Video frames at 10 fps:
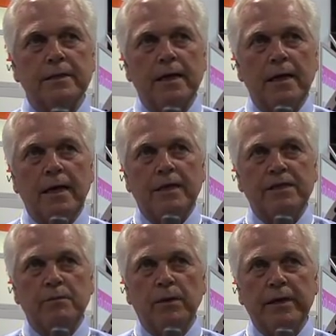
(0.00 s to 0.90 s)
I
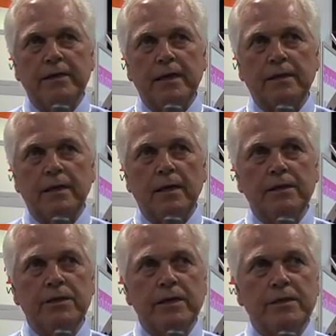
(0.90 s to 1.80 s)
see blade
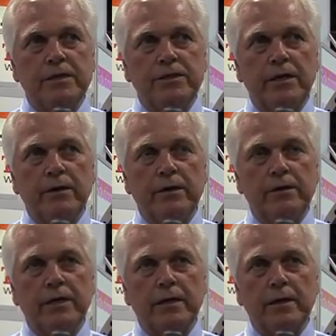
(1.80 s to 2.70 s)
technology, I see generator
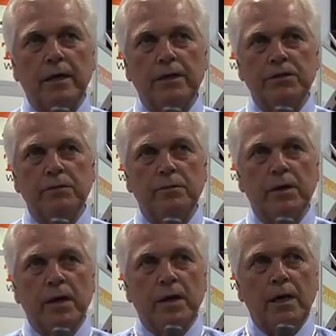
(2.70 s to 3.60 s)
technology
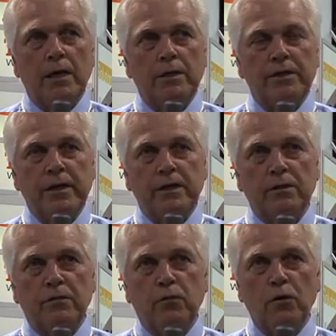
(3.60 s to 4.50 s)
uh, taking
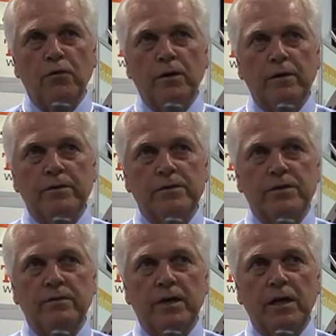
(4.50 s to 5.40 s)
the forefront of this
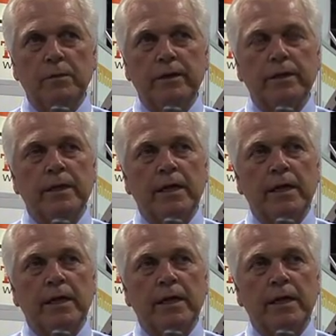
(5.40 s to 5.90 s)
development.